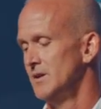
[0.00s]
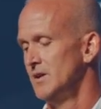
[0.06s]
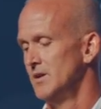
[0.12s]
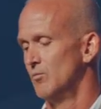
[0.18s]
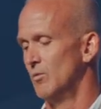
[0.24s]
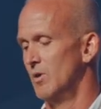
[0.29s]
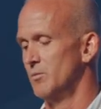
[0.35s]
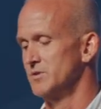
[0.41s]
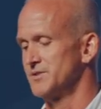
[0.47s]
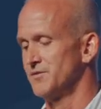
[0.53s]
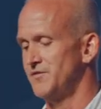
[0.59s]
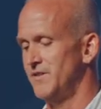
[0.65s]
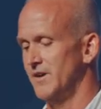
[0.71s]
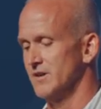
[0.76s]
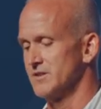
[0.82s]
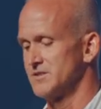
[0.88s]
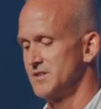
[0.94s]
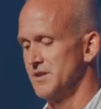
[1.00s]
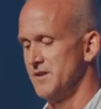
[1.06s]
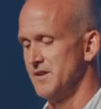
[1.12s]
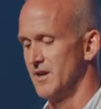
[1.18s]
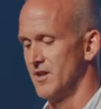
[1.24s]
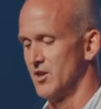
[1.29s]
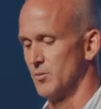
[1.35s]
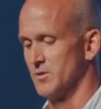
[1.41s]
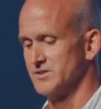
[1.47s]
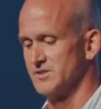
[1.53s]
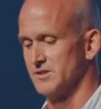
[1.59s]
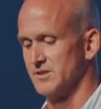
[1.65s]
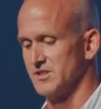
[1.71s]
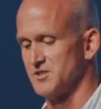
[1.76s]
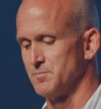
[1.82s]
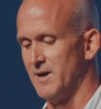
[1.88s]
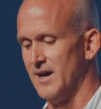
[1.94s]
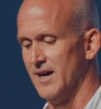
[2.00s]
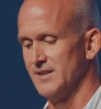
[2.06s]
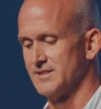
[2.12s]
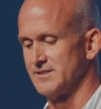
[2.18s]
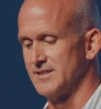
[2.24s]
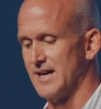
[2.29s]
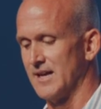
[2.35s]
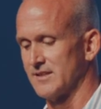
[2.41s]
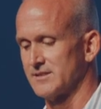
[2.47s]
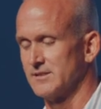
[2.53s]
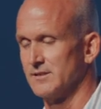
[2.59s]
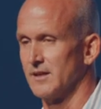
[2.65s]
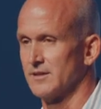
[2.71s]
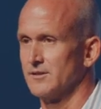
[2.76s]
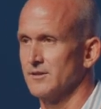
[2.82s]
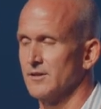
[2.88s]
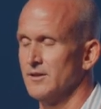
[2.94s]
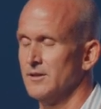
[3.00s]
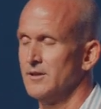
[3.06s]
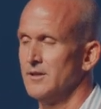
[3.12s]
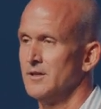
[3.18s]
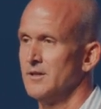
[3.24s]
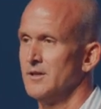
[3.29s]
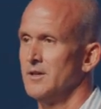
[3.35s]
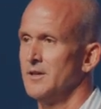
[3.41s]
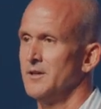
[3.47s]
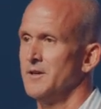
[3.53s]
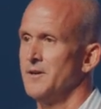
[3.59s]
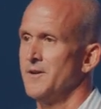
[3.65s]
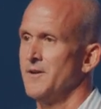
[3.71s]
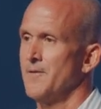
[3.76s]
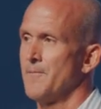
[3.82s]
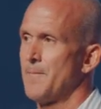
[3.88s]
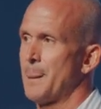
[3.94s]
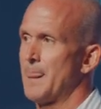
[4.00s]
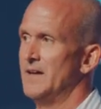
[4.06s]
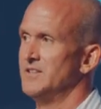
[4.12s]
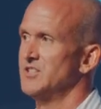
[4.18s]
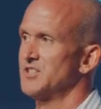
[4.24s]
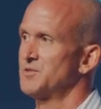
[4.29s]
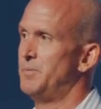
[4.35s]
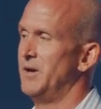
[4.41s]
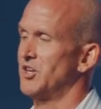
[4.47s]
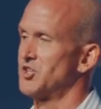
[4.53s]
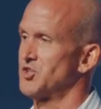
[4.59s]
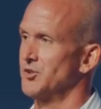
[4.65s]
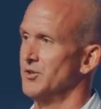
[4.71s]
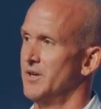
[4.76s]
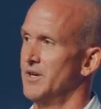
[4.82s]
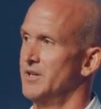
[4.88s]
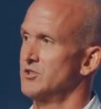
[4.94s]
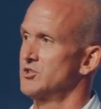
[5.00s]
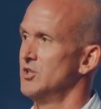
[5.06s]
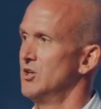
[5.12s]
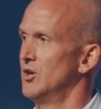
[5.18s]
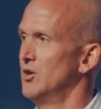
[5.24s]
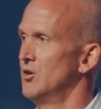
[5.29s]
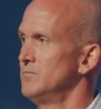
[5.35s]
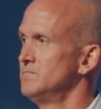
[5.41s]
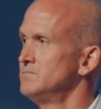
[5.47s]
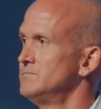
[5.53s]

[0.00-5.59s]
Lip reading: One was a Pharisee. The other was a despised tax collector. And just picture it. So